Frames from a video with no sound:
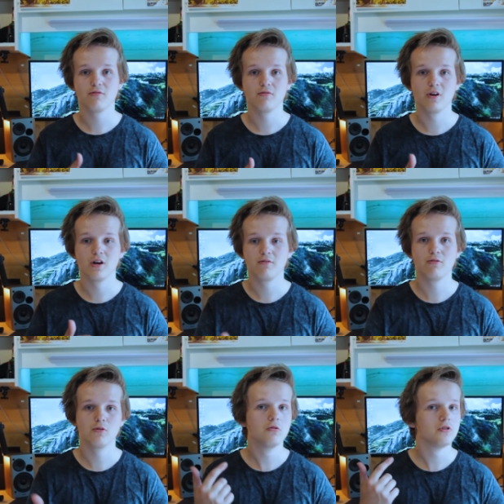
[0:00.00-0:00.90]
right
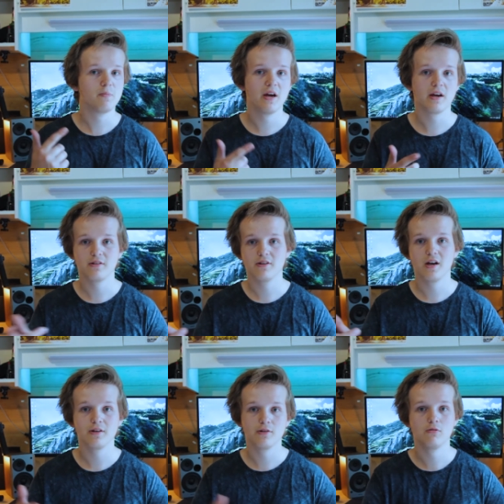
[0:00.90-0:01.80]
forwards back
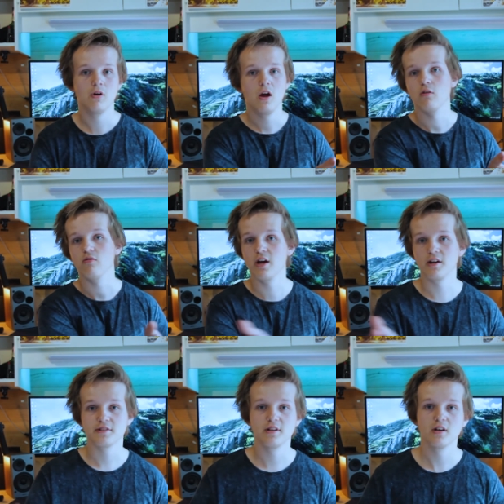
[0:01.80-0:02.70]
diagonal
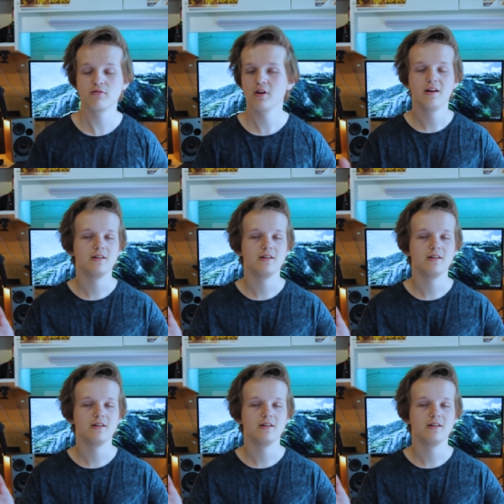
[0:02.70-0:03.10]
around stuff